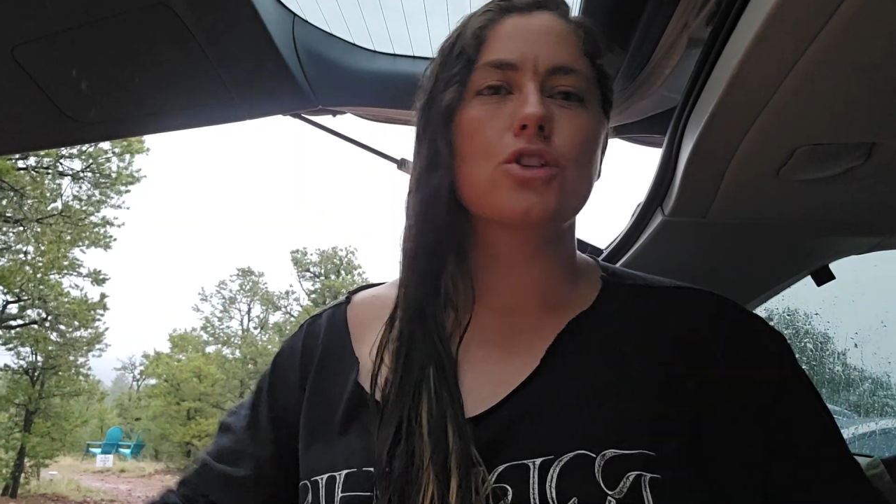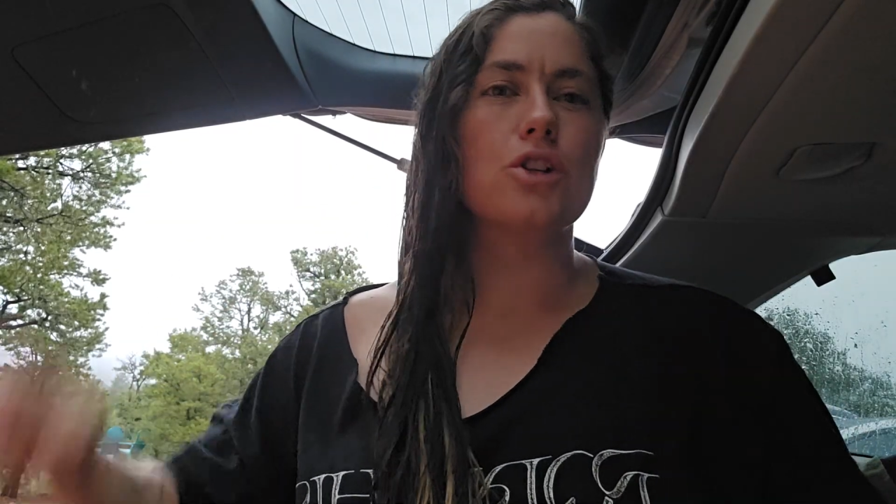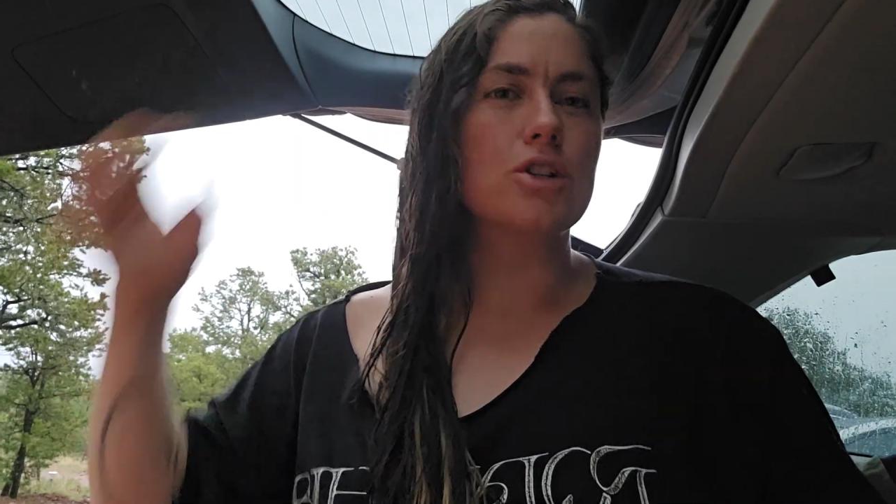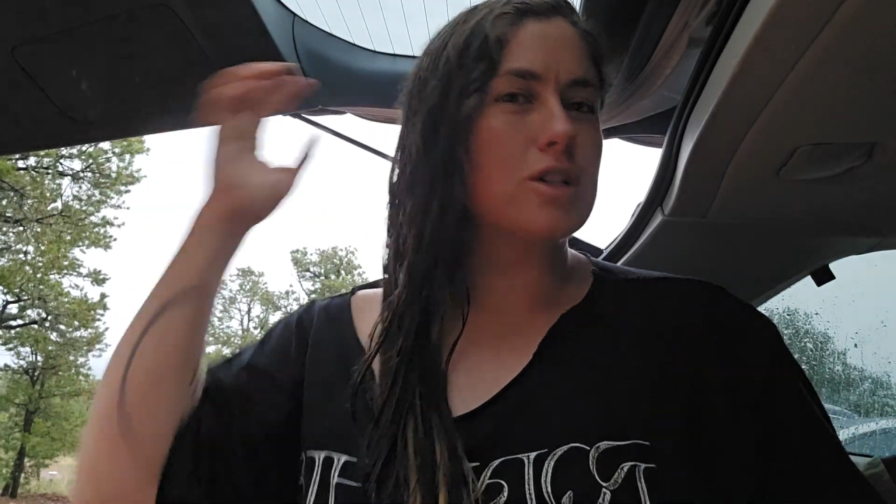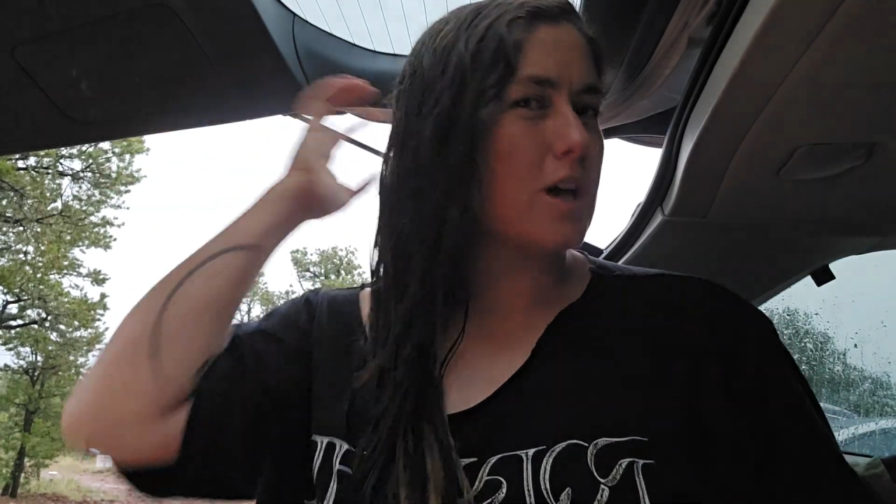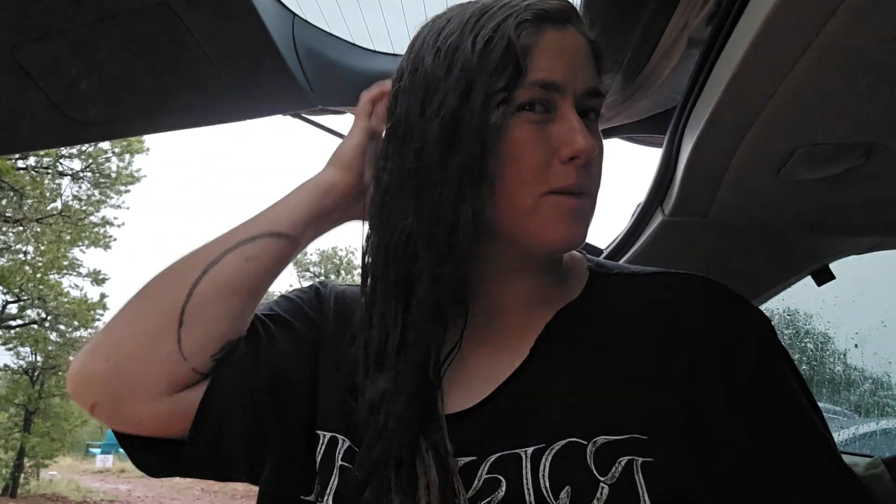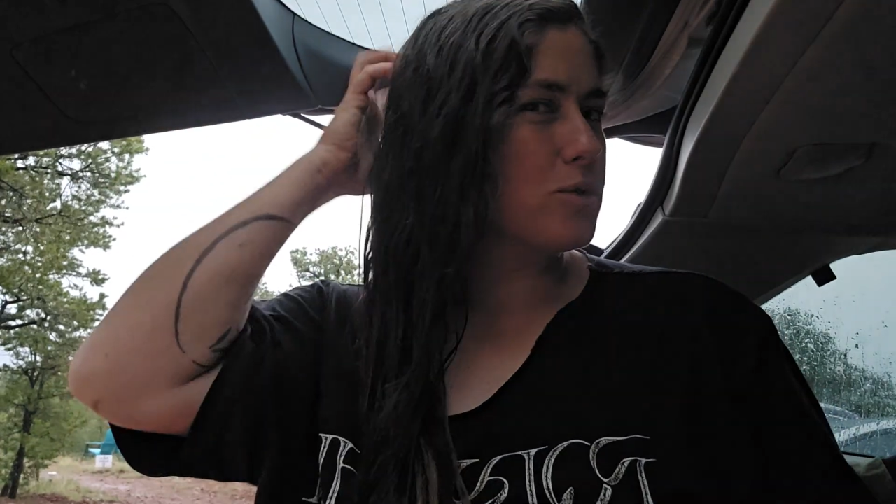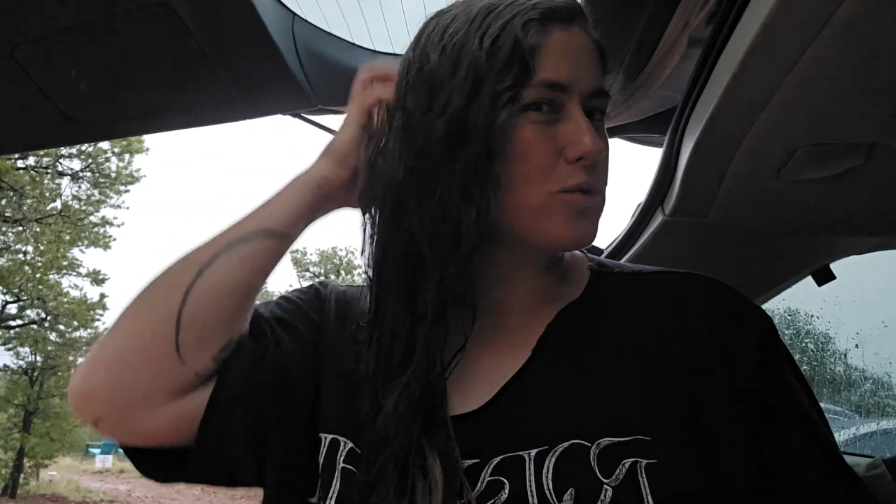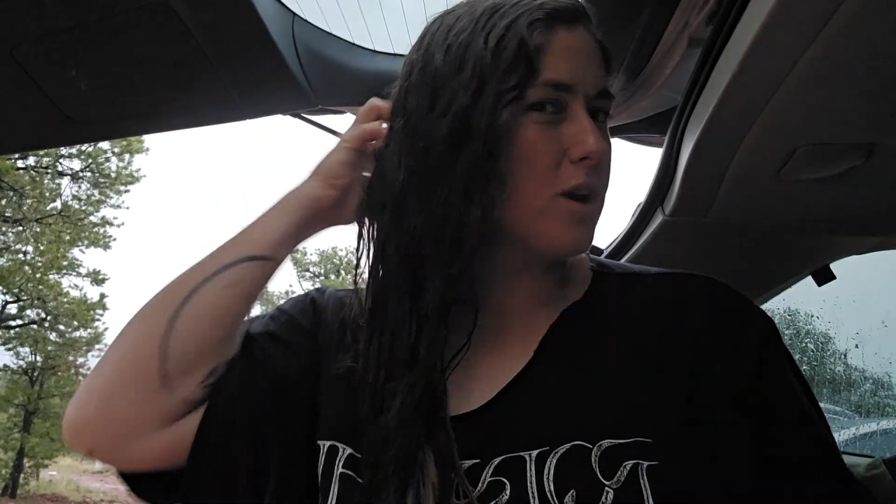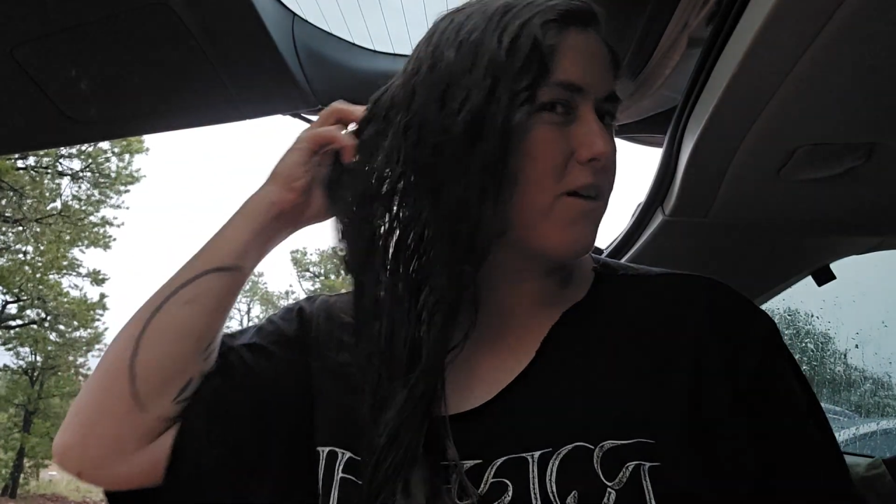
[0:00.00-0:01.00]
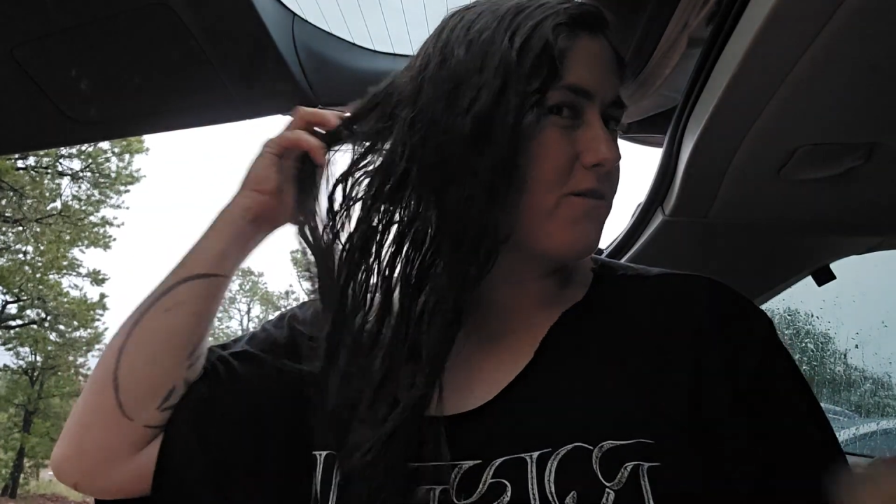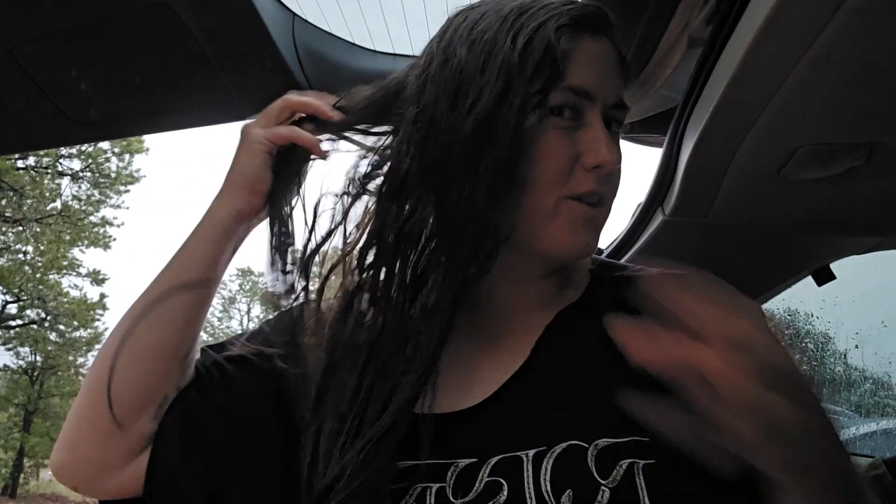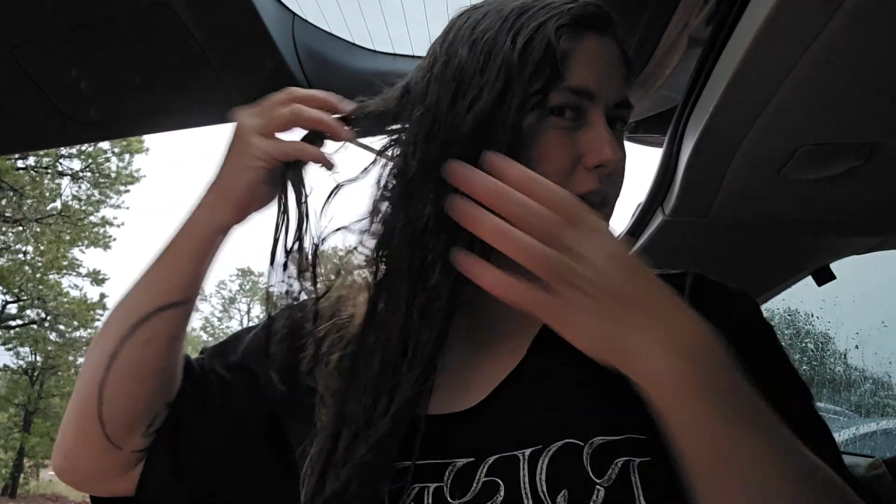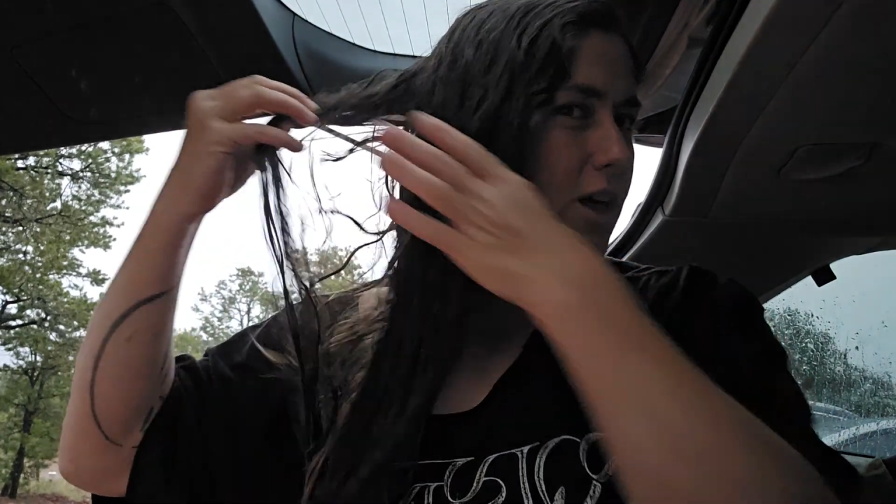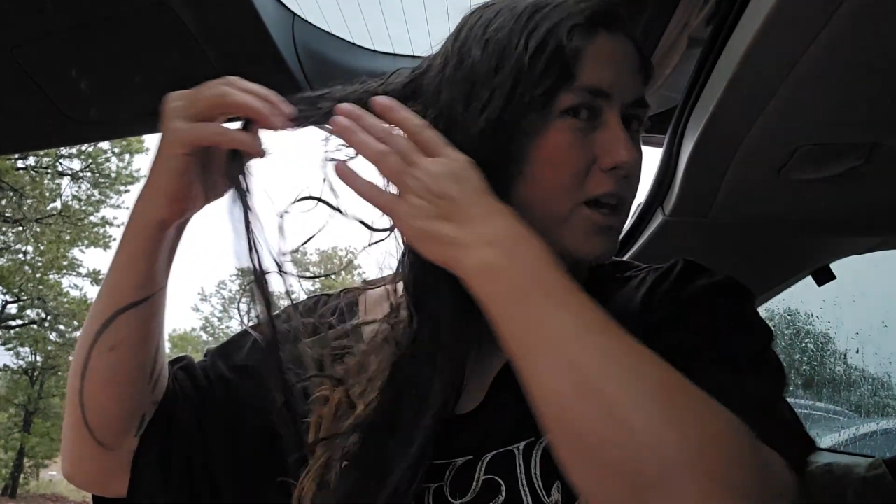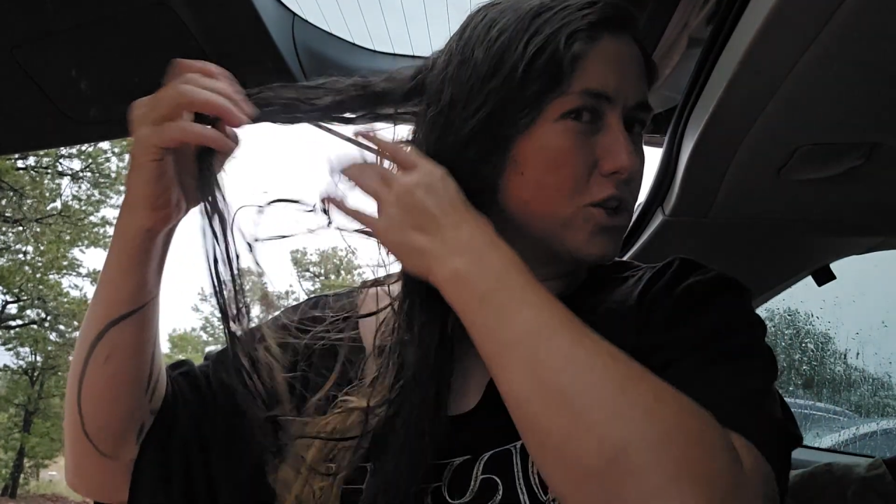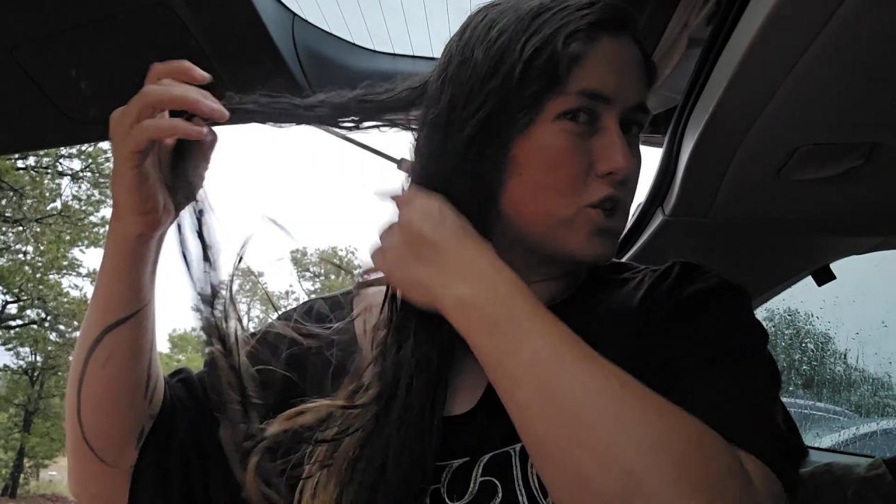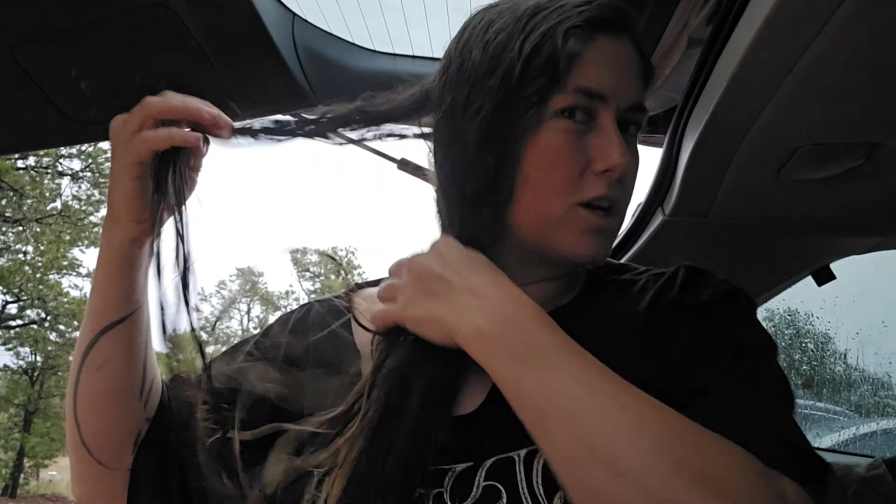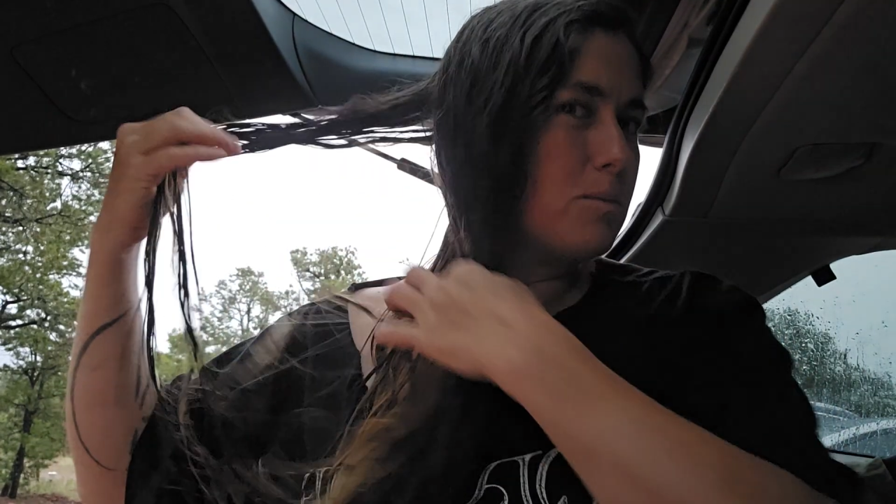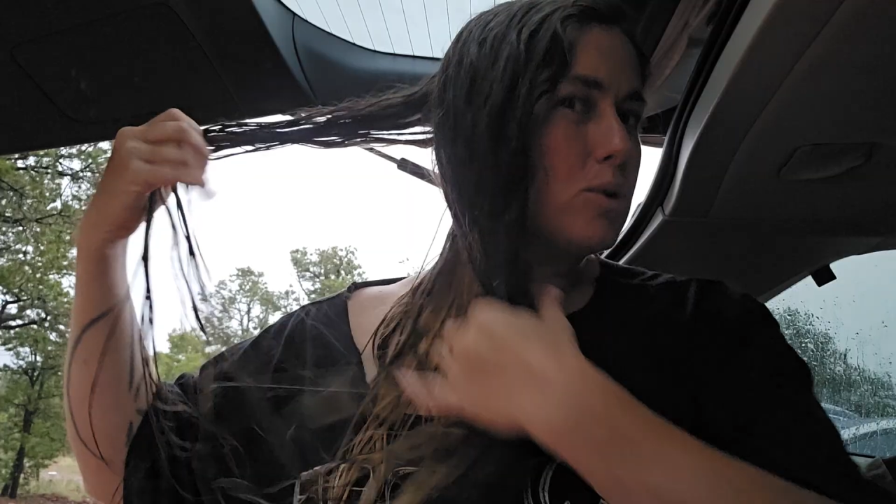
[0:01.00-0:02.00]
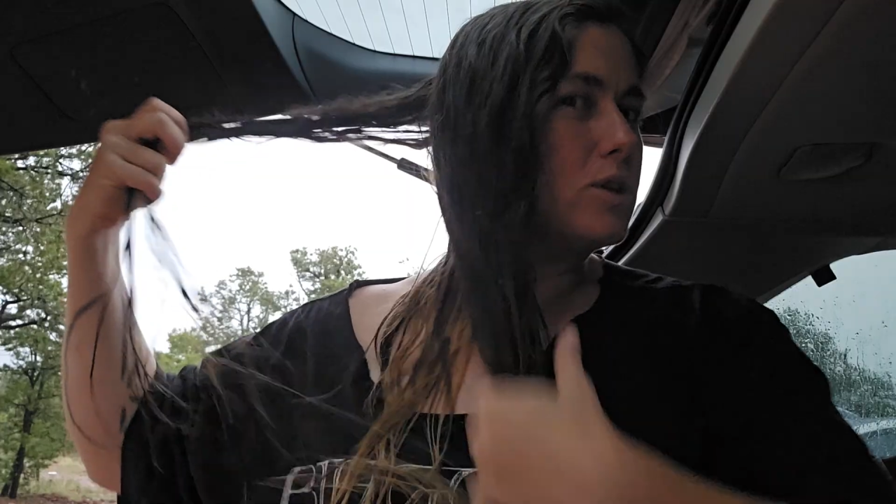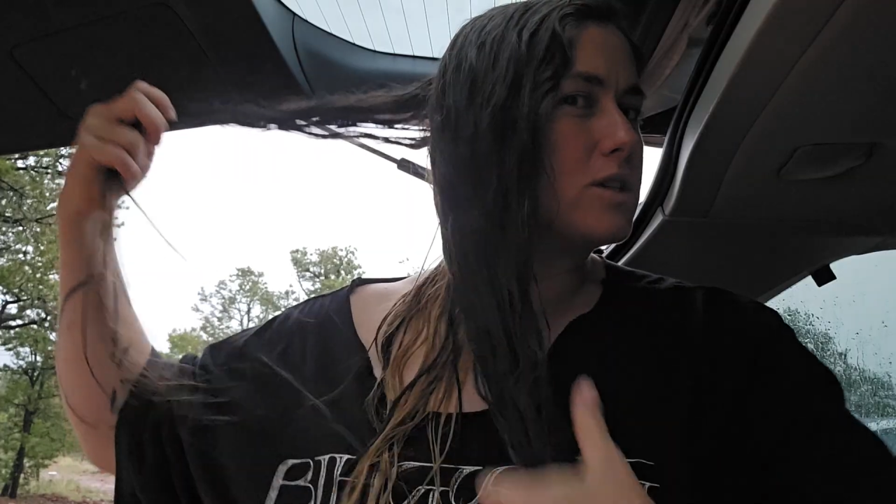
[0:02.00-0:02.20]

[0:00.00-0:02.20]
certain times when I feel like a jamble